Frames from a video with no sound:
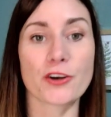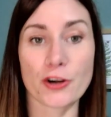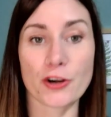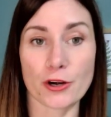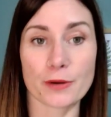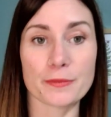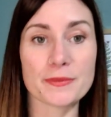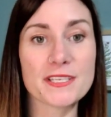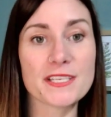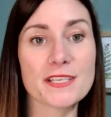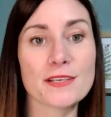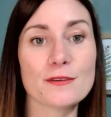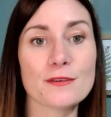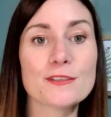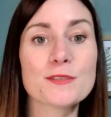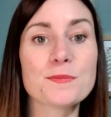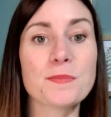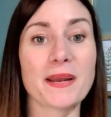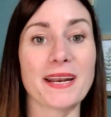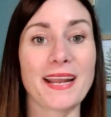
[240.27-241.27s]
herb to
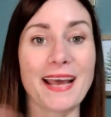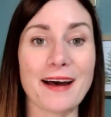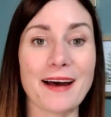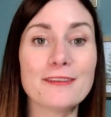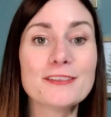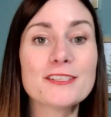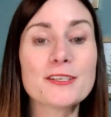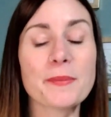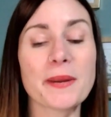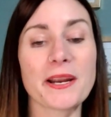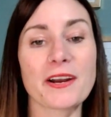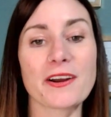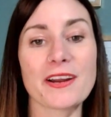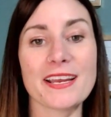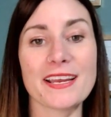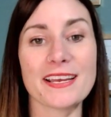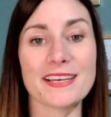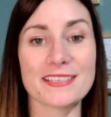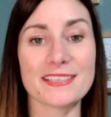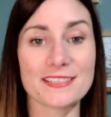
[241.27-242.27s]
use, but elderberry
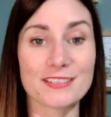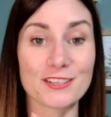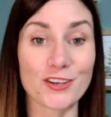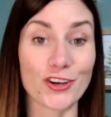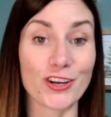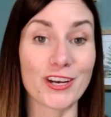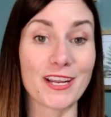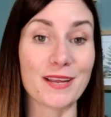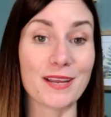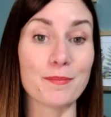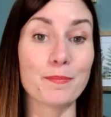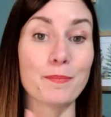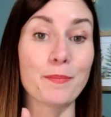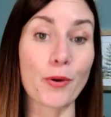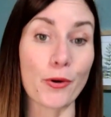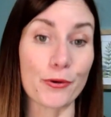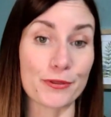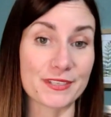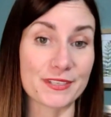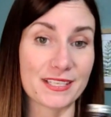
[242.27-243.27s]
is good in
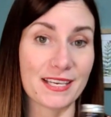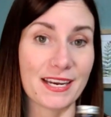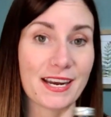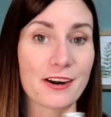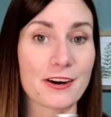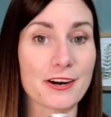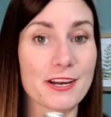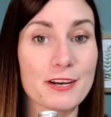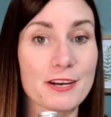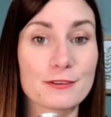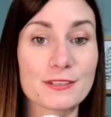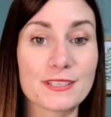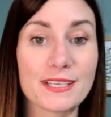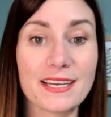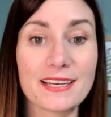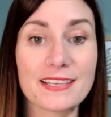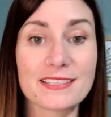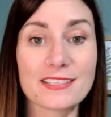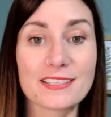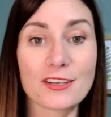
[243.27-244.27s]
both scenarios.
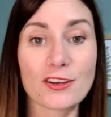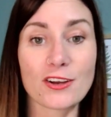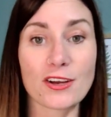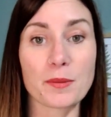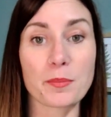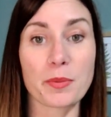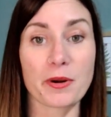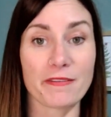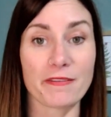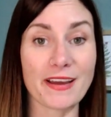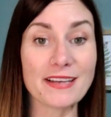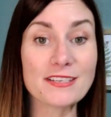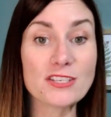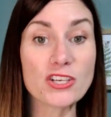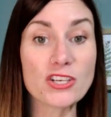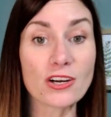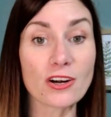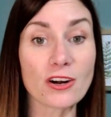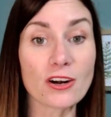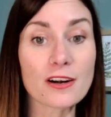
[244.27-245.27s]
It is a good
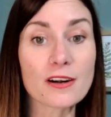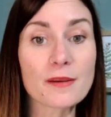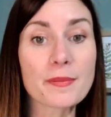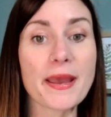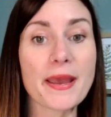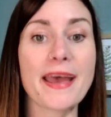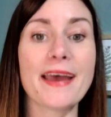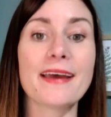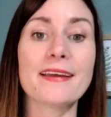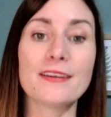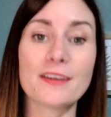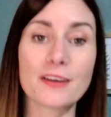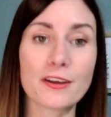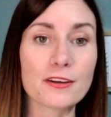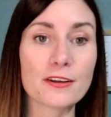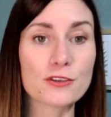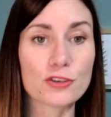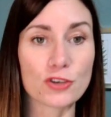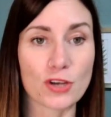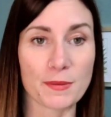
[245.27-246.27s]
prevention herb and a
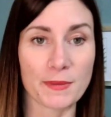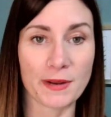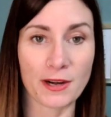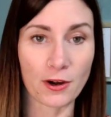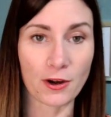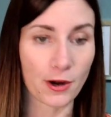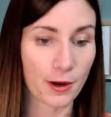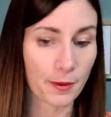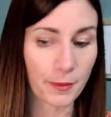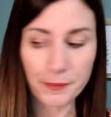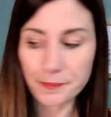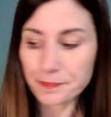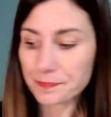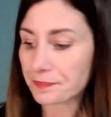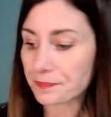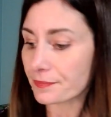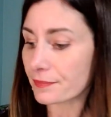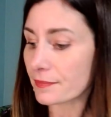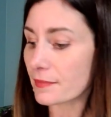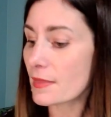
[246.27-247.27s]
good treatment herb.
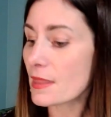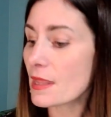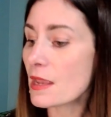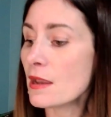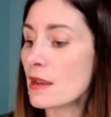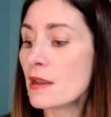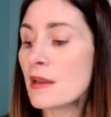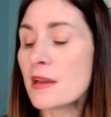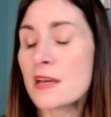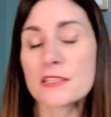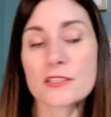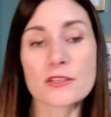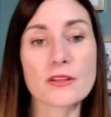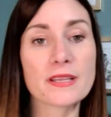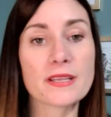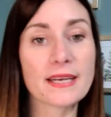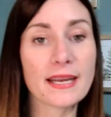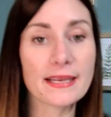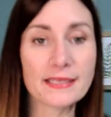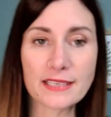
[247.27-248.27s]
So
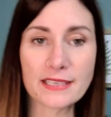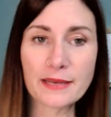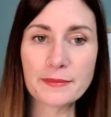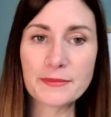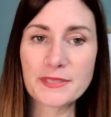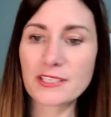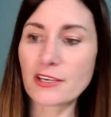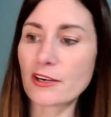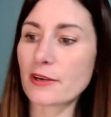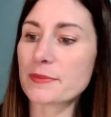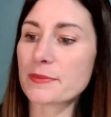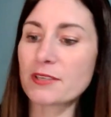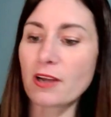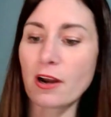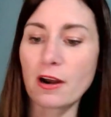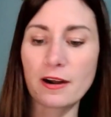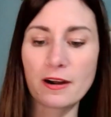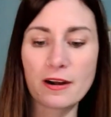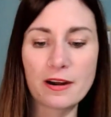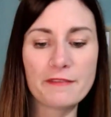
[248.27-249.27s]
the nighttime syrups
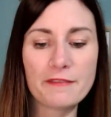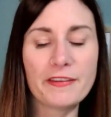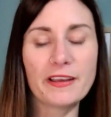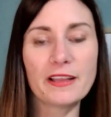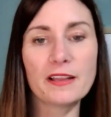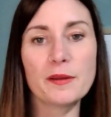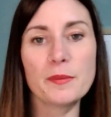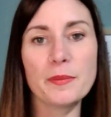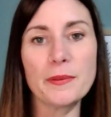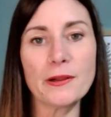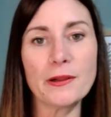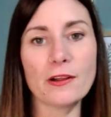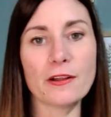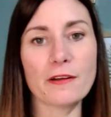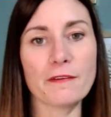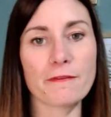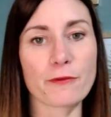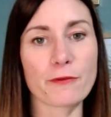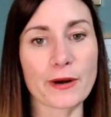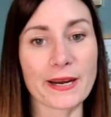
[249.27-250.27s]
are
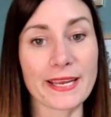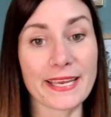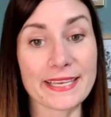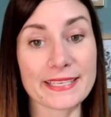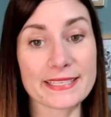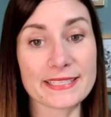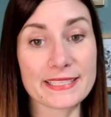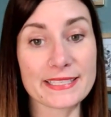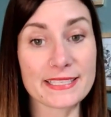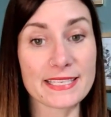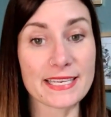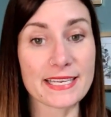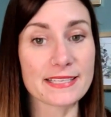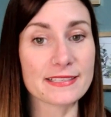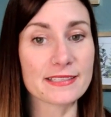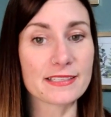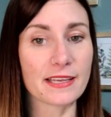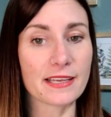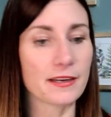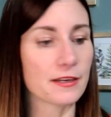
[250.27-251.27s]
available for kids,
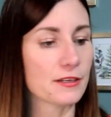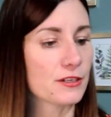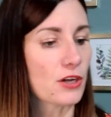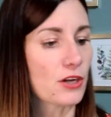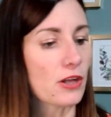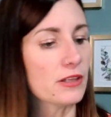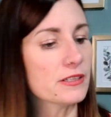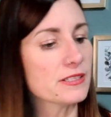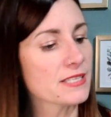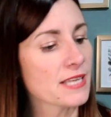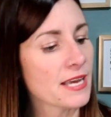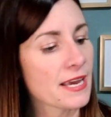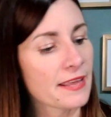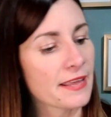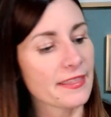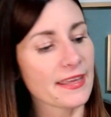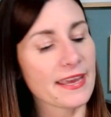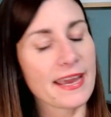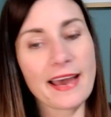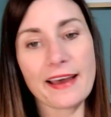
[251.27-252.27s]
teens, and adults.
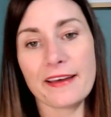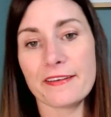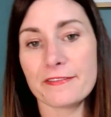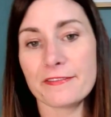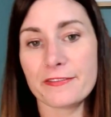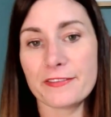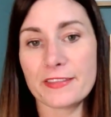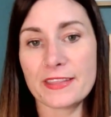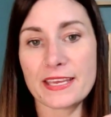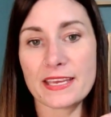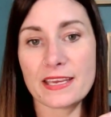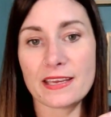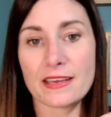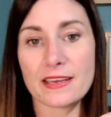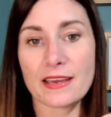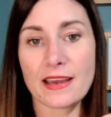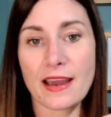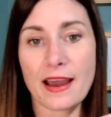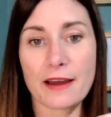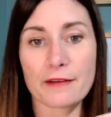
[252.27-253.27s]
They have
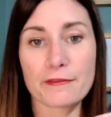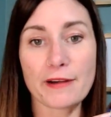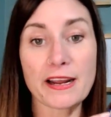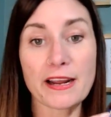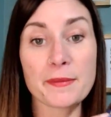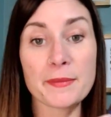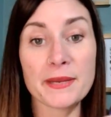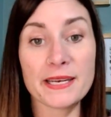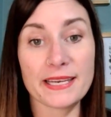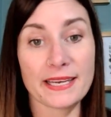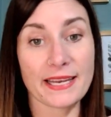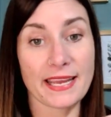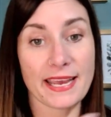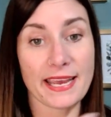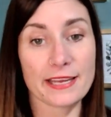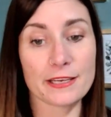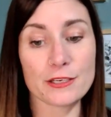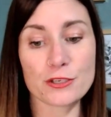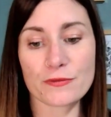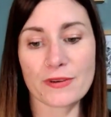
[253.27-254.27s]
the uh, recommended
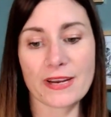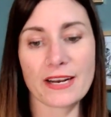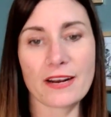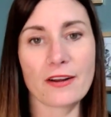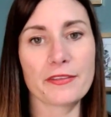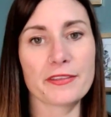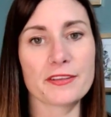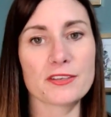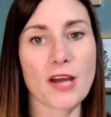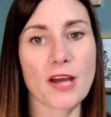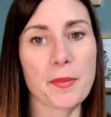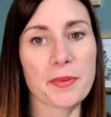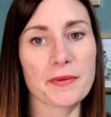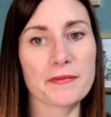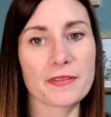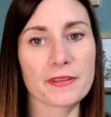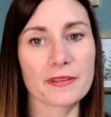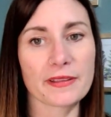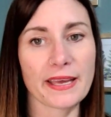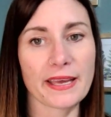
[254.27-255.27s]
age rate on the top of
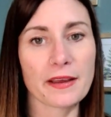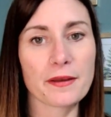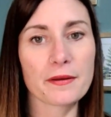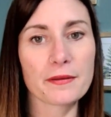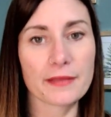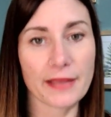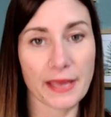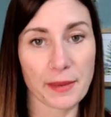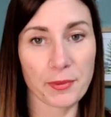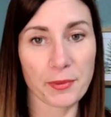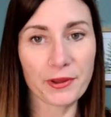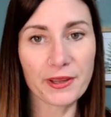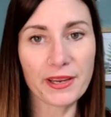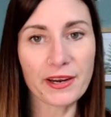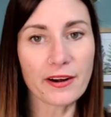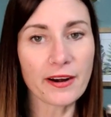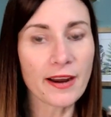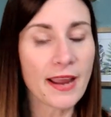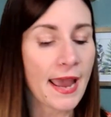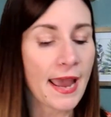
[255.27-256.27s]
the leg- label
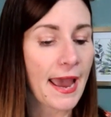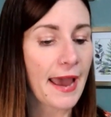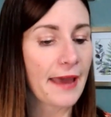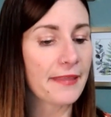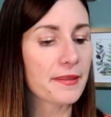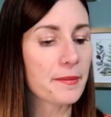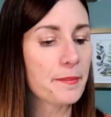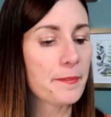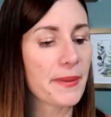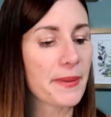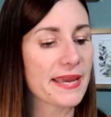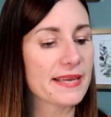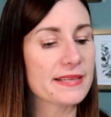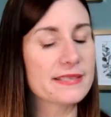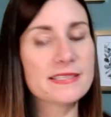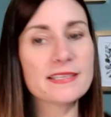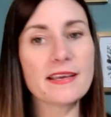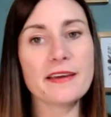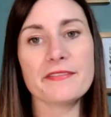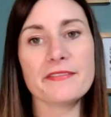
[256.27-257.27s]
here. And the
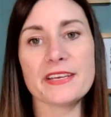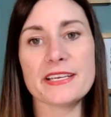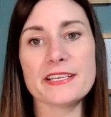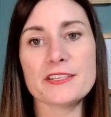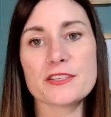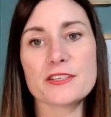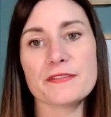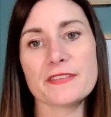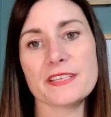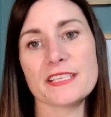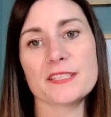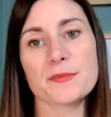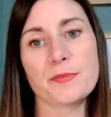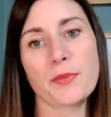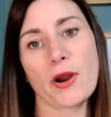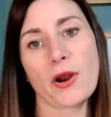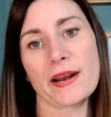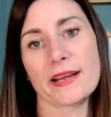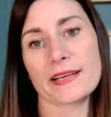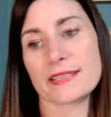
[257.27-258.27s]
base of each of these
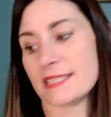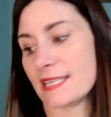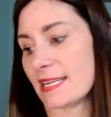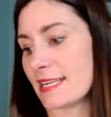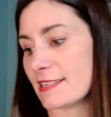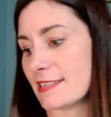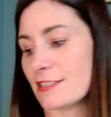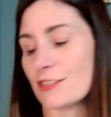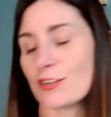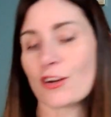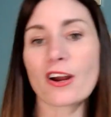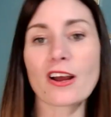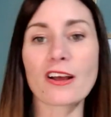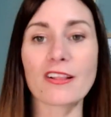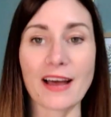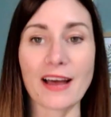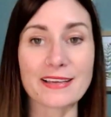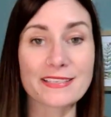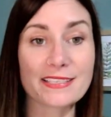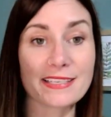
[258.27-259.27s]
products is your
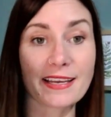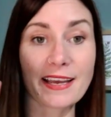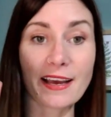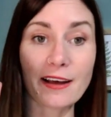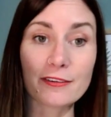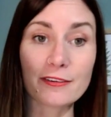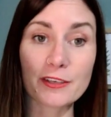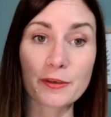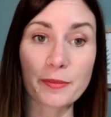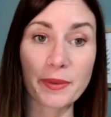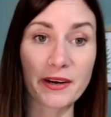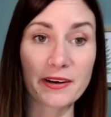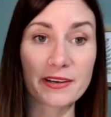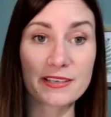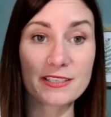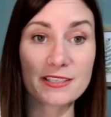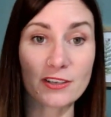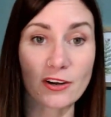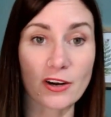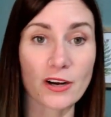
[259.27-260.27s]
classic elderberry
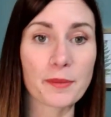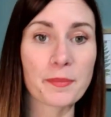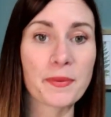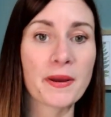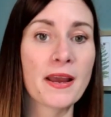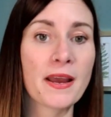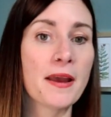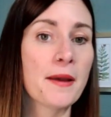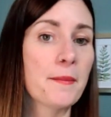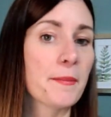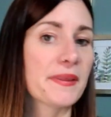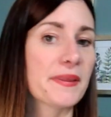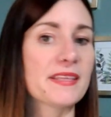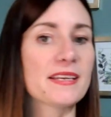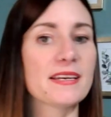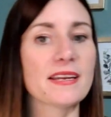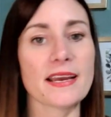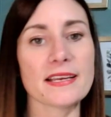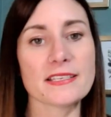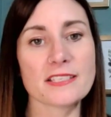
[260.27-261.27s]
syrup, but the
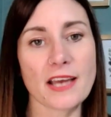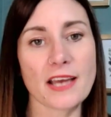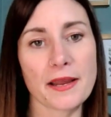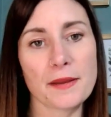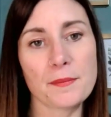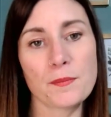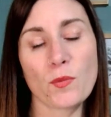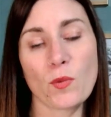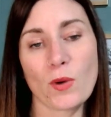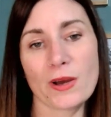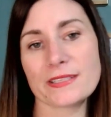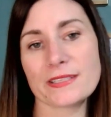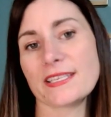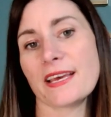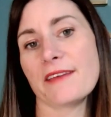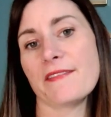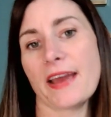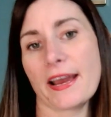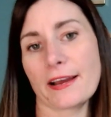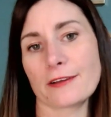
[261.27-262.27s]
nighttime ones
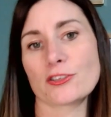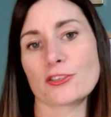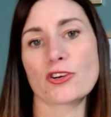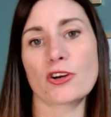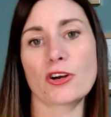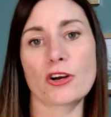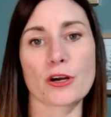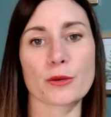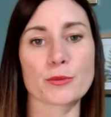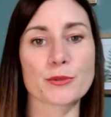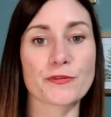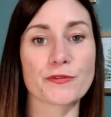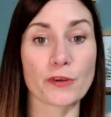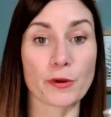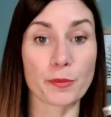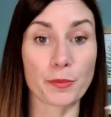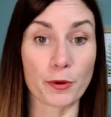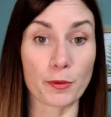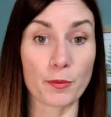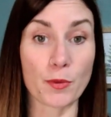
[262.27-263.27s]
have extra herbs for
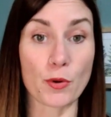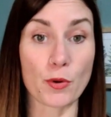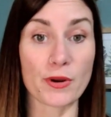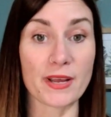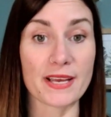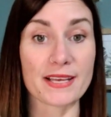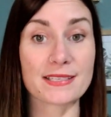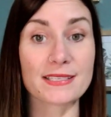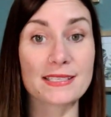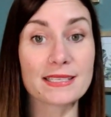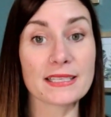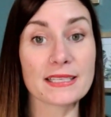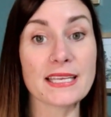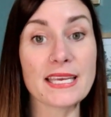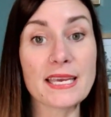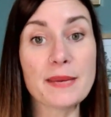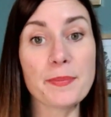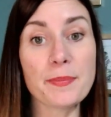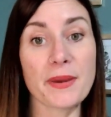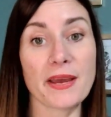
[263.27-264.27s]
promoting
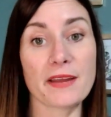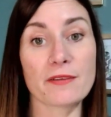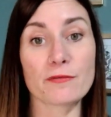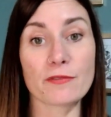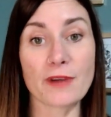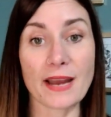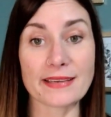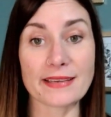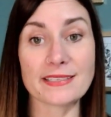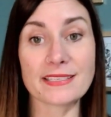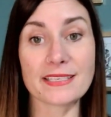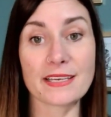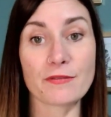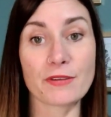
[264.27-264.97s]
sleep and rest and